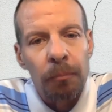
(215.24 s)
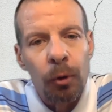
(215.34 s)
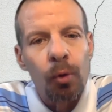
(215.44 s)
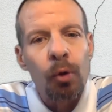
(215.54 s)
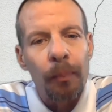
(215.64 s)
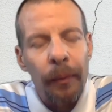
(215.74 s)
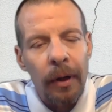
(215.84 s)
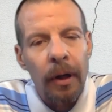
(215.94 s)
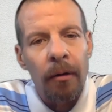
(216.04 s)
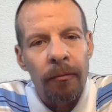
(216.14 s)
group
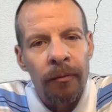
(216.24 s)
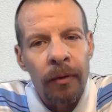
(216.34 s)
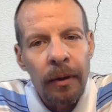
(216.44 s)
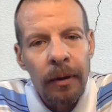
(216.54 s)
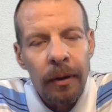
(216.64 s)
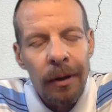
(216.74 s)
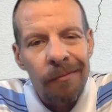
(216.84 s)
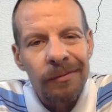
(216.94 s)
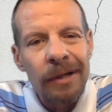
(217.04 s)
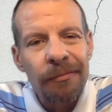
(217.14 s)
of
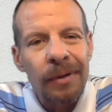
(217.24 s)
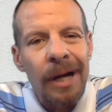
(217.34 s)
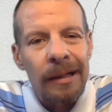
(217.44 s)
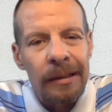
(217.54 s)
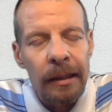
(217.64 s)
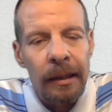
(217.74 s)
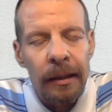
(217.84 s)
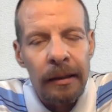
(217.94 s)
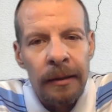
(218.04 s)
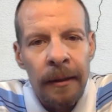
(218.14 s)
different
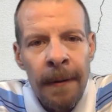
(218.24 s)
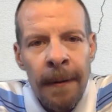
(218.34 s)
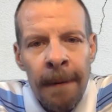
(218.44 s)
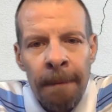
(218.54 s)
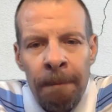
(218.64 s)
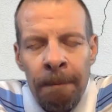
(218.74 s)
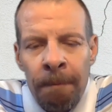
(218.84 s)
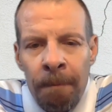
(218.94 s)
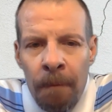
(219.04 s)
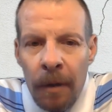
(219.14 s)
identities,
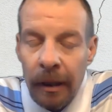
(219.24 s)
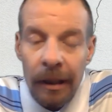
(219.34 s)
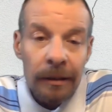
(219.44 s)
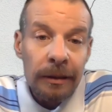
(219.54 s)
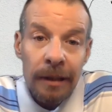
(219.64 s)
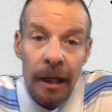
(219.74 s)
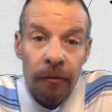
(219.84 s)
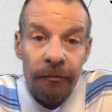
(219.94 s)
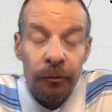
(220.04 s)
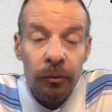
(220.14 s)
again, it's just kind
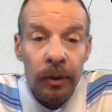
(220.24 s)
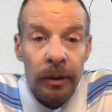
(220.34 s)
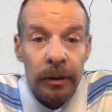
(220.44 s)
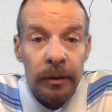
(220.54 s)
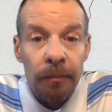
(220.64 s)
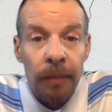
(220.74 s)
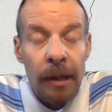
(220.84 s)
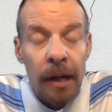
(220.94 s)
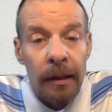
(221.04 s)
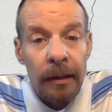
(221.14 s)
of foolish, to be
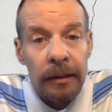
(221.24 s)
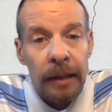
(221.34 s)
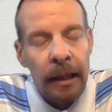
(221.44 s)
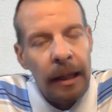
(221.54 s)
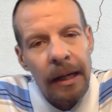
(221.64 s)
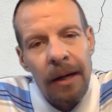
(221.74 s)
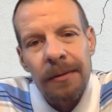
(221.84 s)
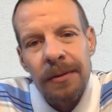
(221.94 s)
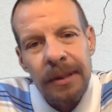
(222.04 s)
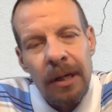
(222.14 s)
honest. And I
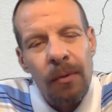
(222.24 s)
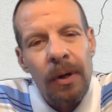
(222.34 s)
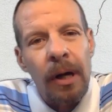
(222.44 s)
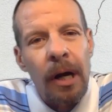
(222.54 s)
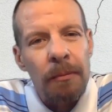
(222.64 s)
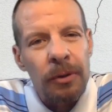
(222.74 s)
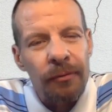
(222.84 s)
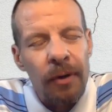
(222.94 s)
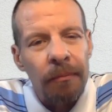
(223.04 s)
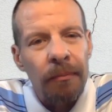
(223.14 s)
understand where it comes
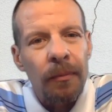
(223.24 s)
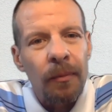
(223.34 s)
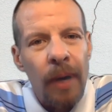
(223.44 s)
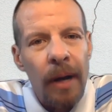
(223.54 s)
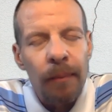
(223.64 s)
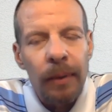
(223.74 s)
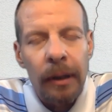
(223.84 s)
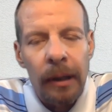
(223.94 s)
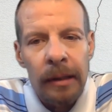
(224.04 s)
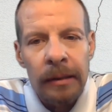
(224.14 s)
from, right?
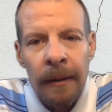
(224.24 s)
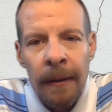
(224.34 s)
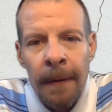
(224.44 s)
Because